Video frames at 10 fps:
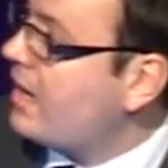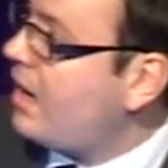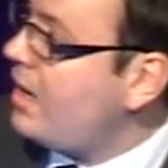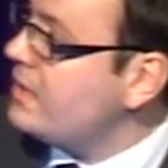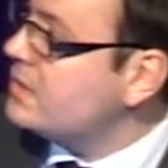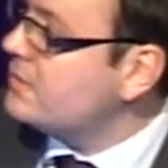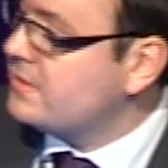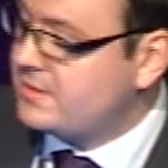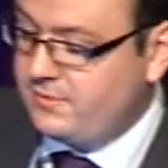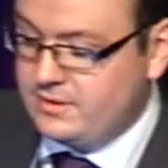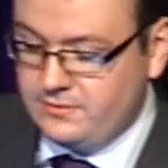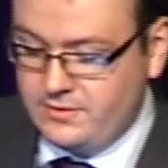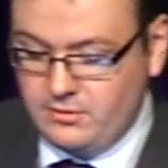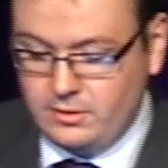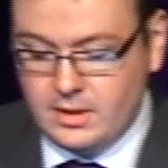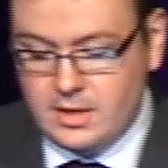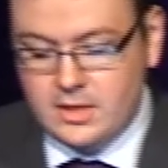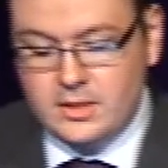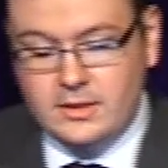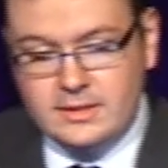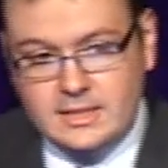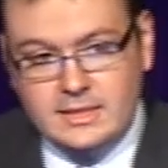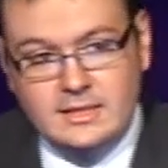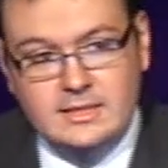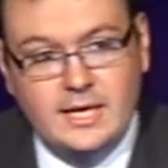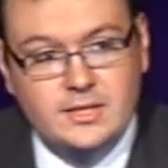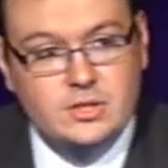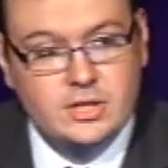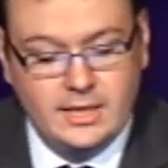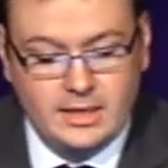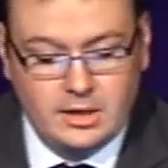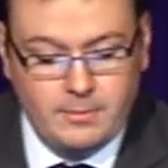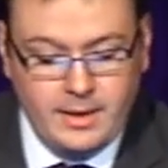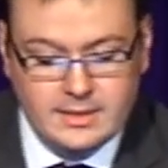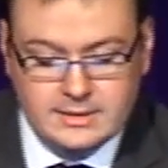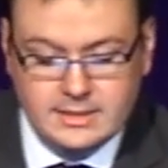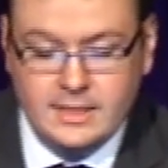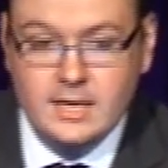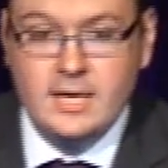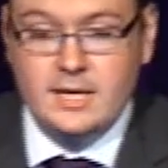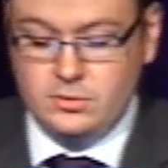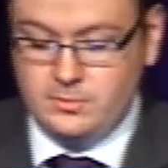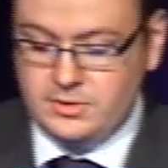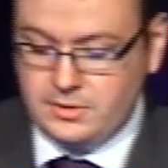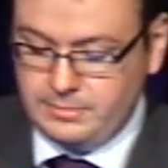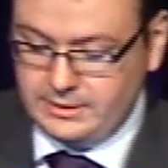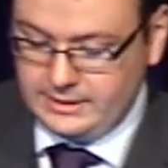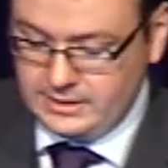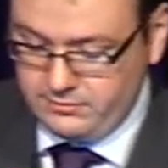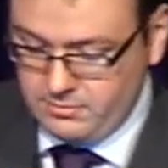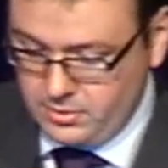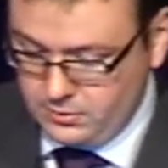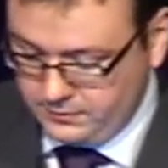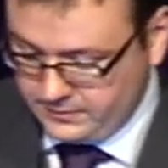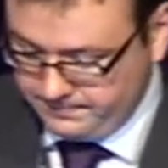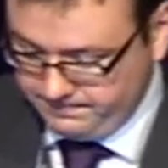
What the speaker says: high doses of interferon, you can see that the angiogenic capacity is almost completely removed.